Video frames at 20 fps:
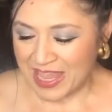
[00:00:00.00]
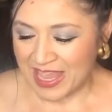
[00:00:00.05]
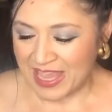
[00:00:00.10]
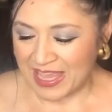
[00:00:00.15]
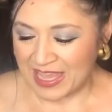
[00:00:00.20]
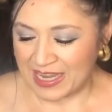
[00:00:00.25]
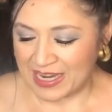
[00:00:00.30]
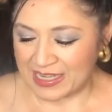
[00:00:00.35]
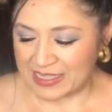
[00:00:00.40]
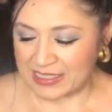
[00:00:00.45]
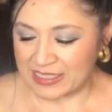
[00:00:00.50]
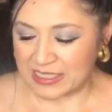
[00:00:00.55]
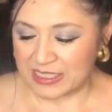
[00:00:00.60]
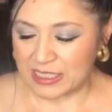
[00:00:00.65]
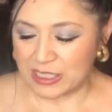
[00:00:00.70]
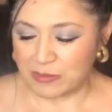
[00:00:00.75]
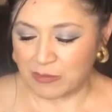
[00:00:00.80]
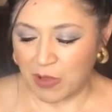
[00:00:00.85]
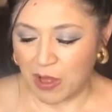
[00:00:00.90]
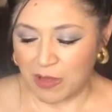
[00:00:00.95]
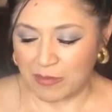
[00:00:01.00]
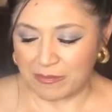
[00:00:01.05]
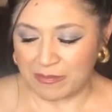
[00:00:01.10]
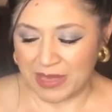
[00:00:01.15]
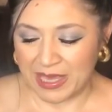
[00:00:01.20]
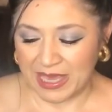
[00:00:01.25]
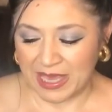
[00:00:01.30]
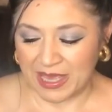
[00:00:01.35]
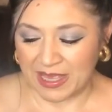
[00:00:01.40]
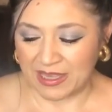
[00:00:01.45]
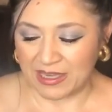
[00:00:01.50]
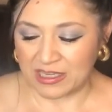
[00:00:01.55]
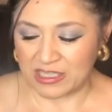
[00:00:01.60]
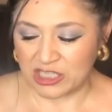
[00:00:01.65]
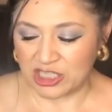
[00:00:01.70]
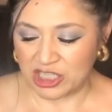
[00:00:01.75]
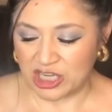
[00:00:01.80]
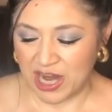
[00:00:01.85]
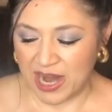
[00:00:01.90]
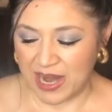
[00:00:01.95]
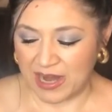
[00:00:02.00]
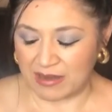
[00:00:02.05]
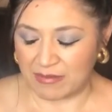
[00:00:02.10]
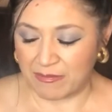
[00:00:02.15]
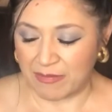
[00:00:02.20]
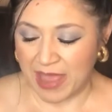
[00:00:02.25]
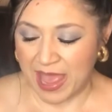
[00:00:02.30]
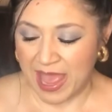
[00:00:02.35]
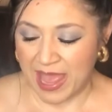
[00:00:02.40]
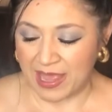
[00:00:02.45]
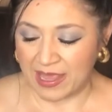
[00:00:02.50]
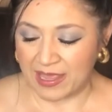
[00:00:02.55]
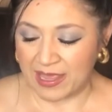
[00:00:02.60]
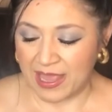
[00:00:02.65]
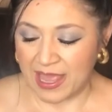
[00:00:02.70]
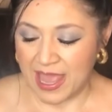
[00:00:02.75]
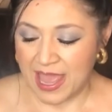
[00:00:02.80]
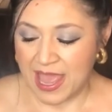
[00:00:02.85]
It is the small Mia chain bag,